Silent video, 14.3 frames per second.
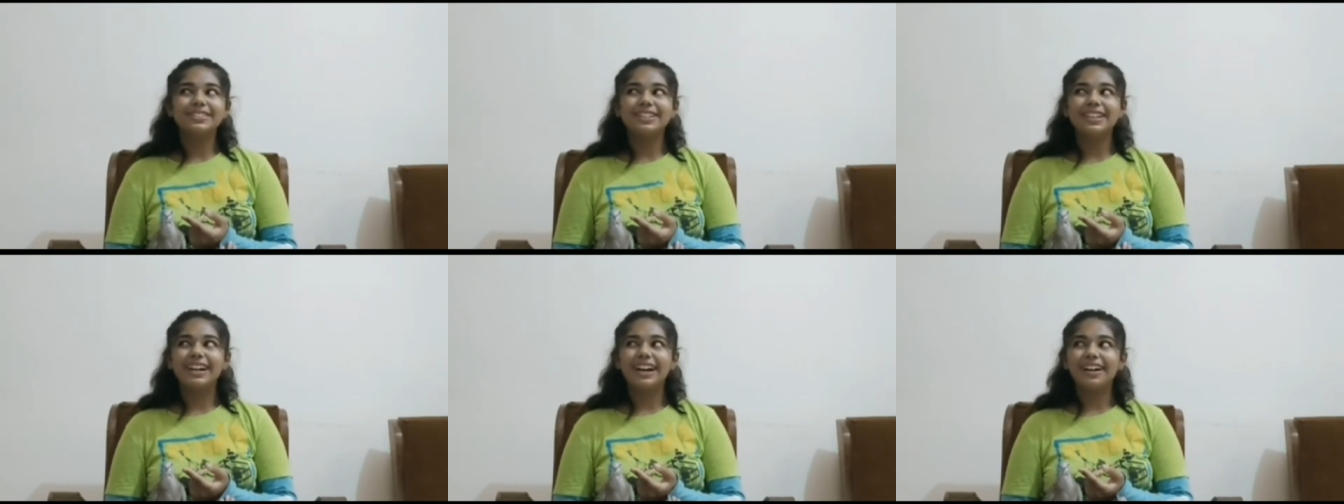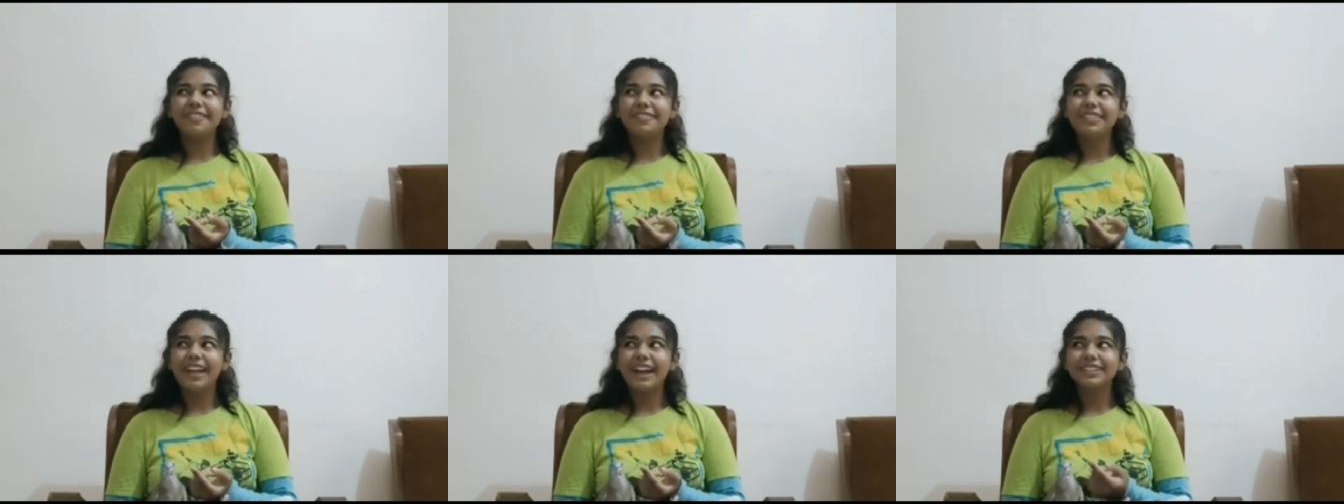
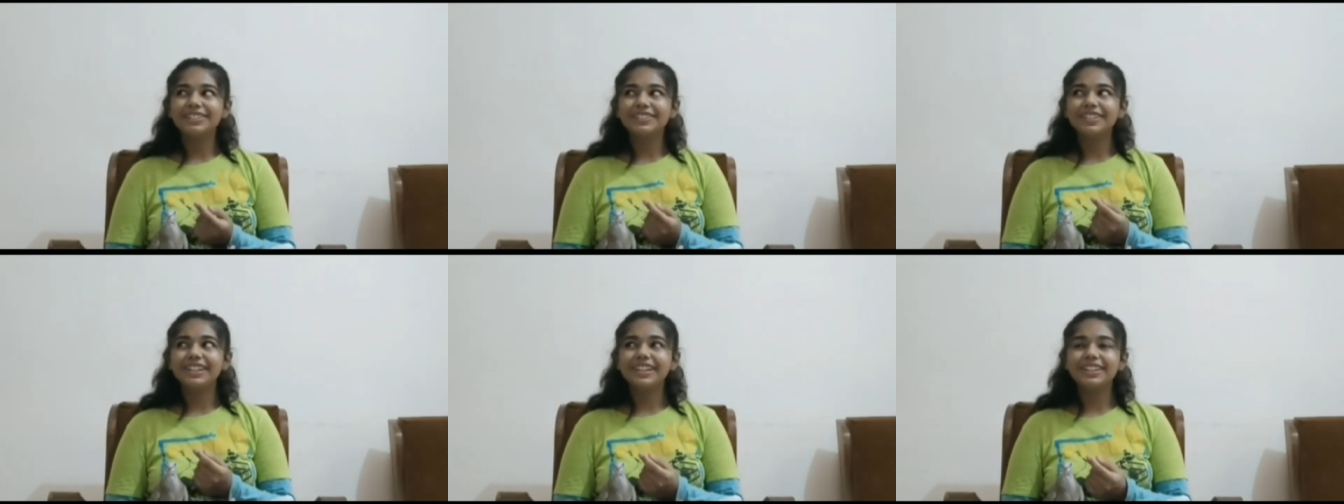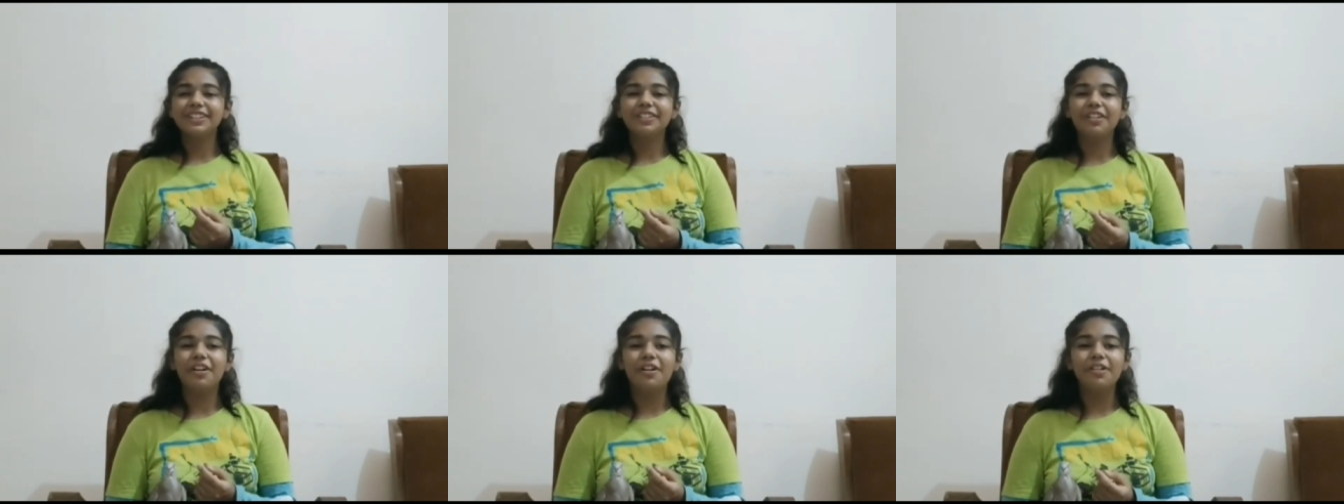doves actually
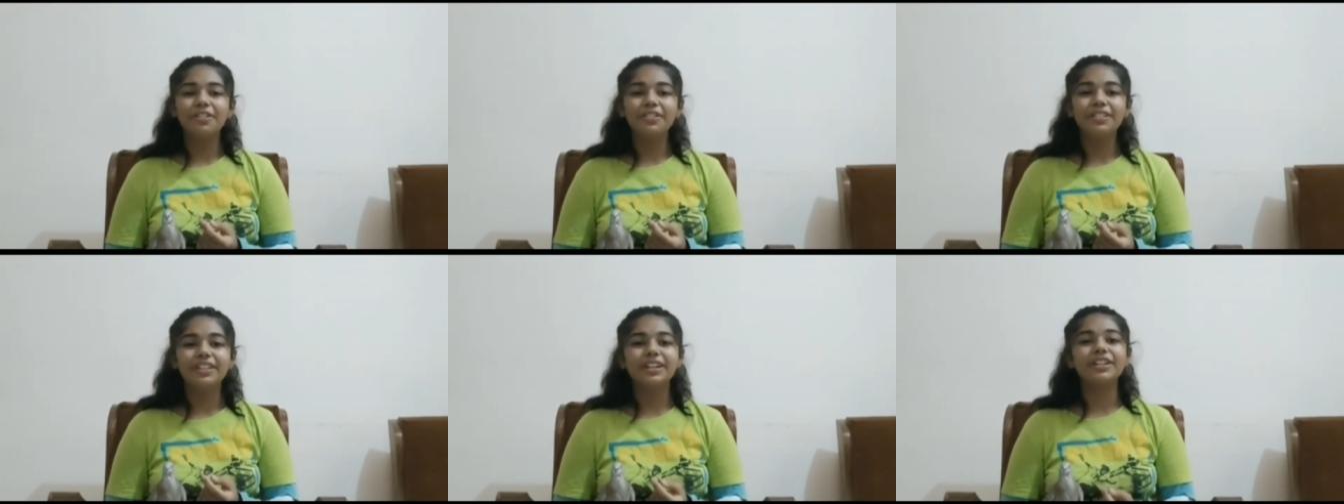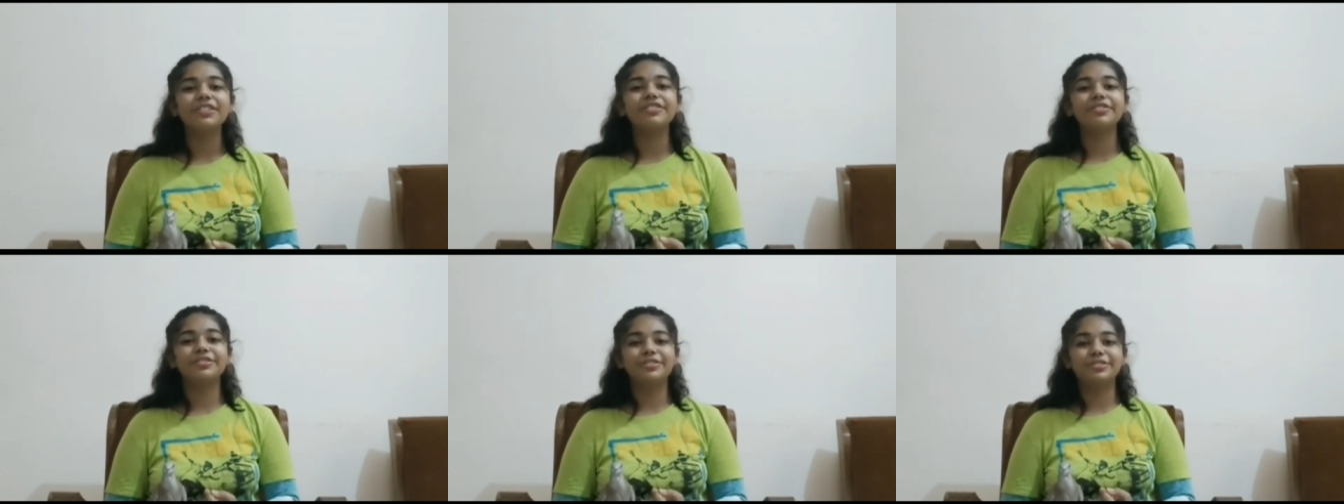throw
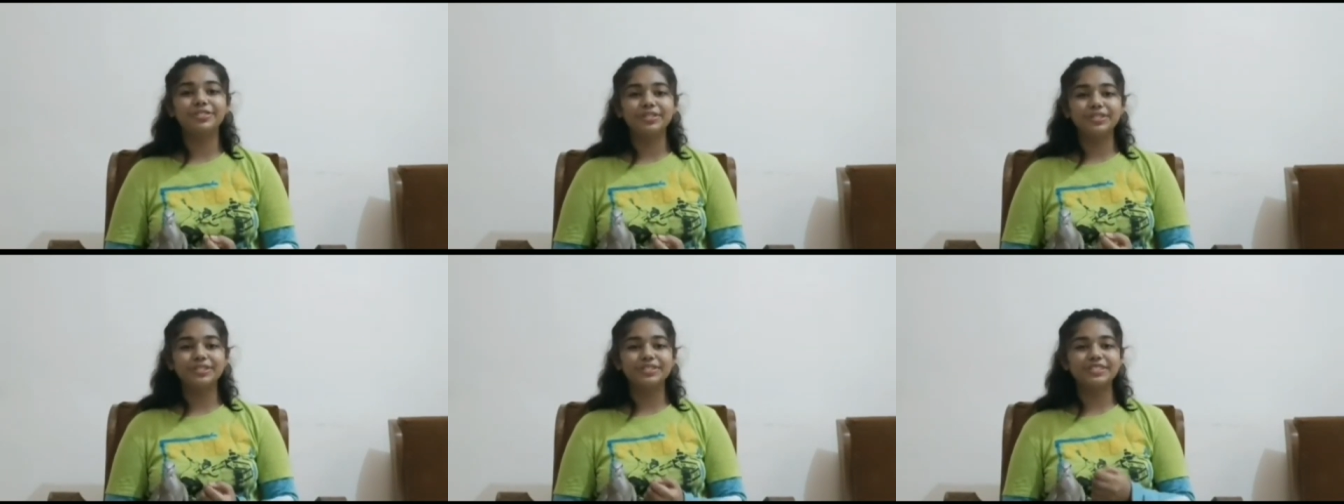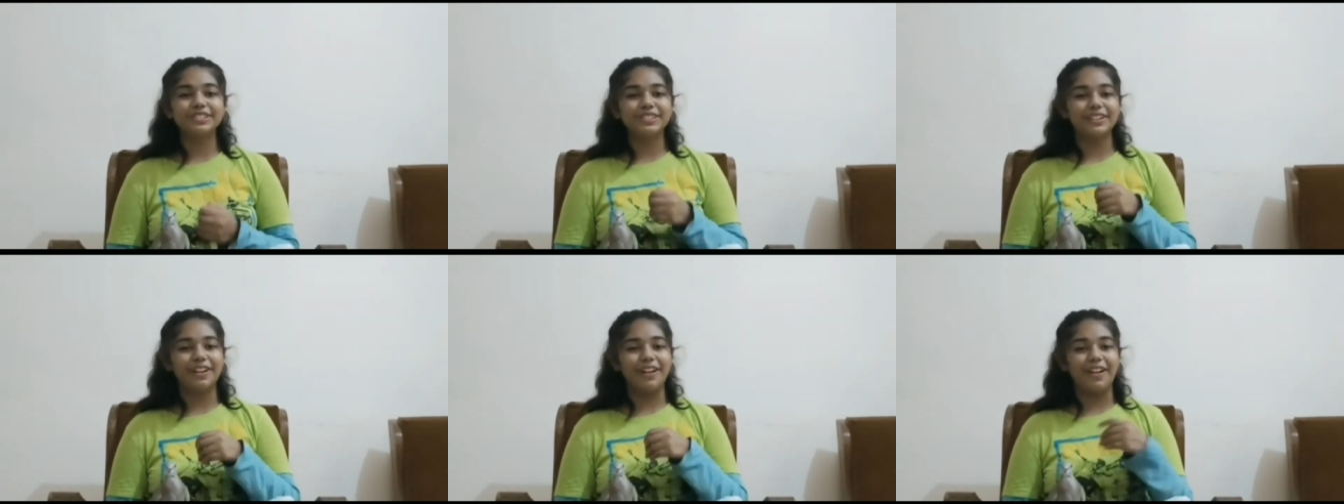their food
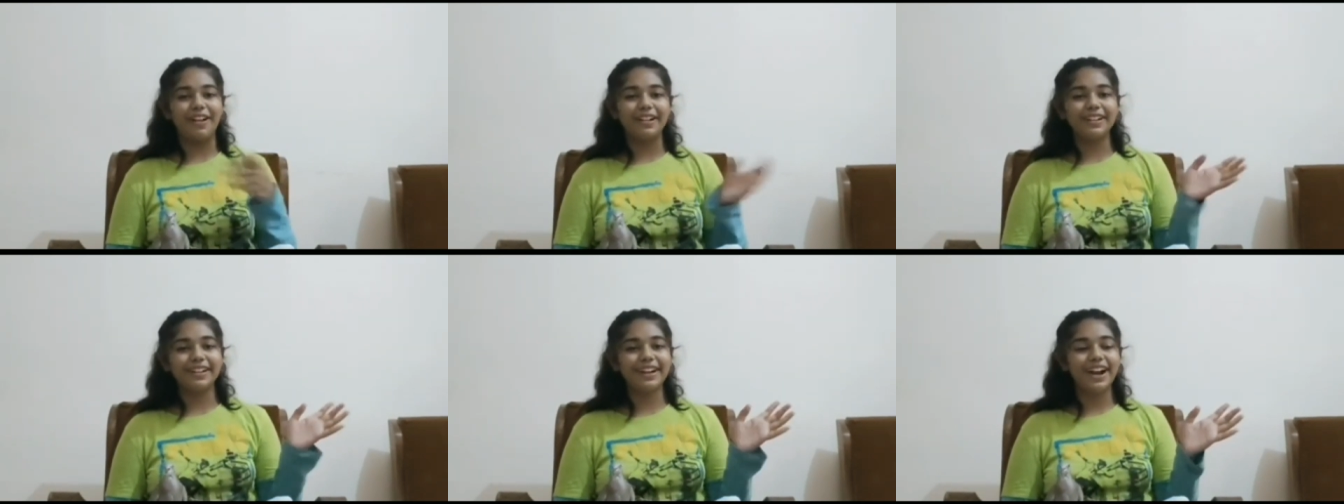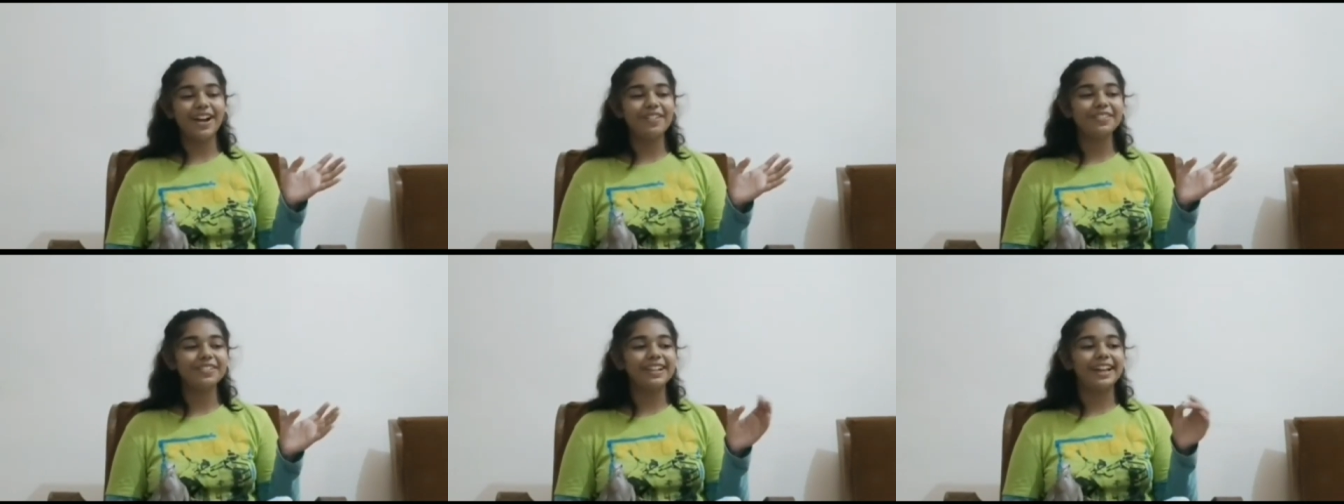all
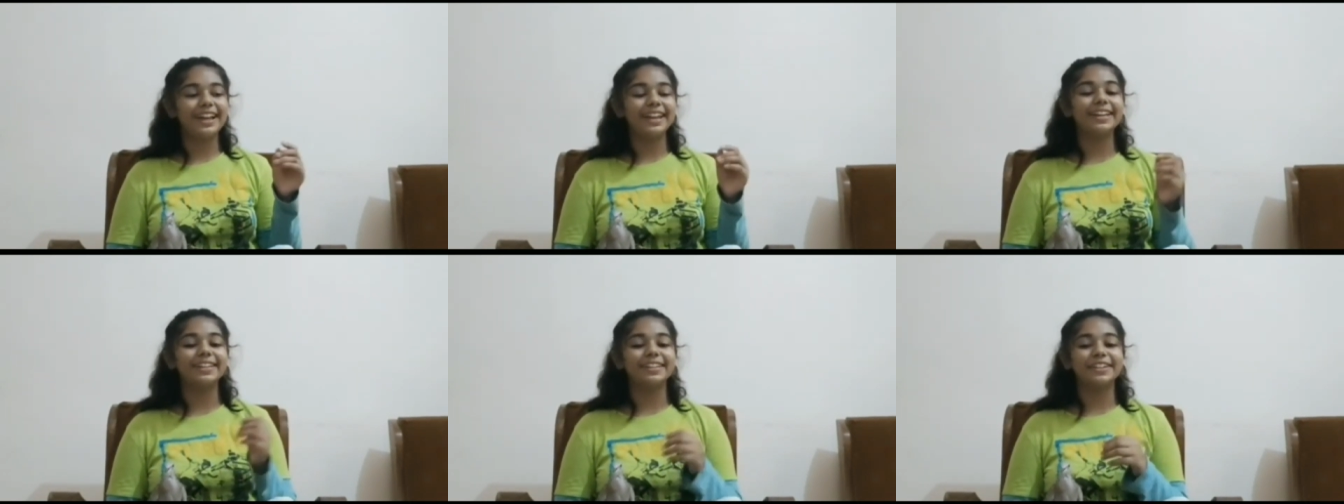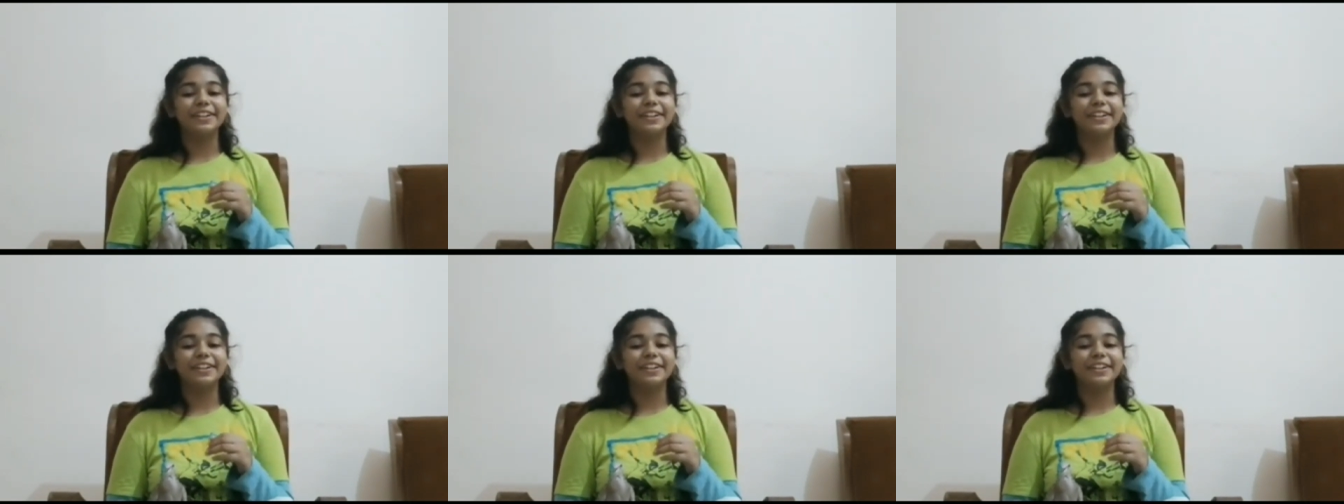around, like